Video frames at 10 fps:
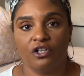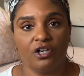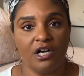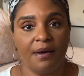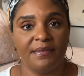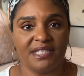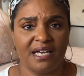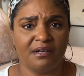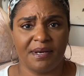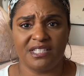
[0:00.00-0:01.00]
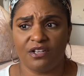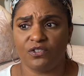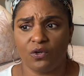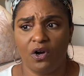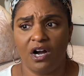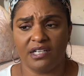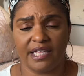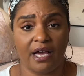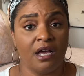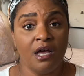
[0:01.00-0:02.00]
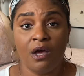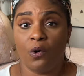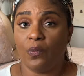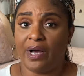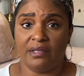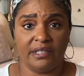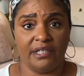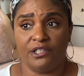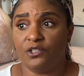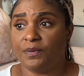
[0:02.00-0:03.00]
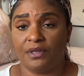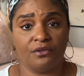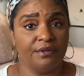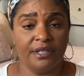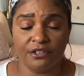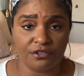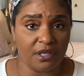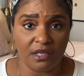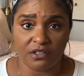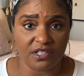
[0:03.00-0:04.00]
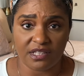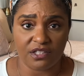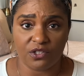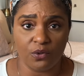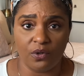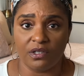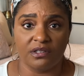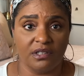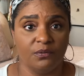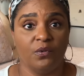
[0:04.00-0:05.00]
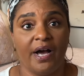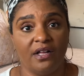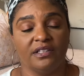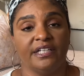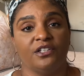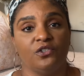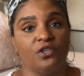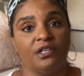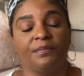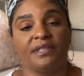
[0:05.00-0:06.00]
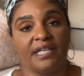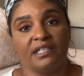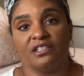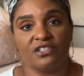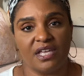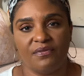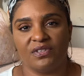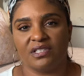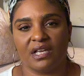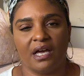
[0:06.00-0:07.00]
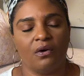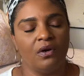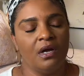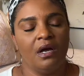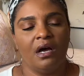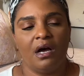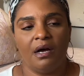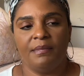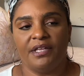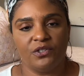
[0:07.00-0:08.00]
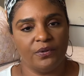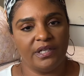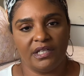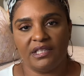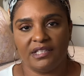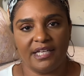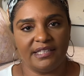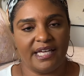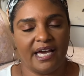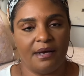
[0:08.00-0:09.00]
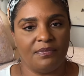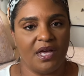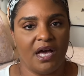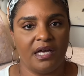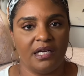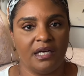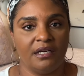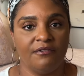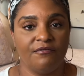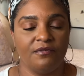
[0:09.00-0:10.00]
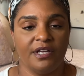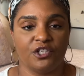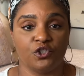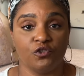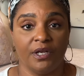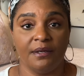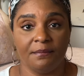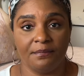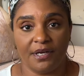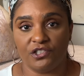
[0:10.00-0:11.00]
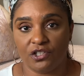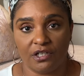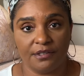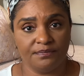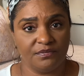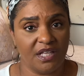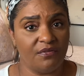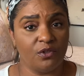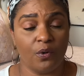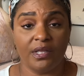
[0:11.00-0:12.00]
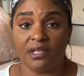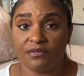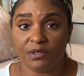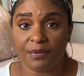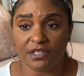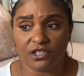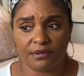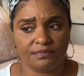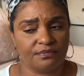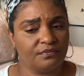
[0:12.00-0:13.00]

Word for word: coming down on myself so hard that, wow, Leah, you spent $300 at the store. Wow, Leah, you could have put that in your savings account. I'm not doing anything like that. I'm not an extreme budgeter, even though I love to budget.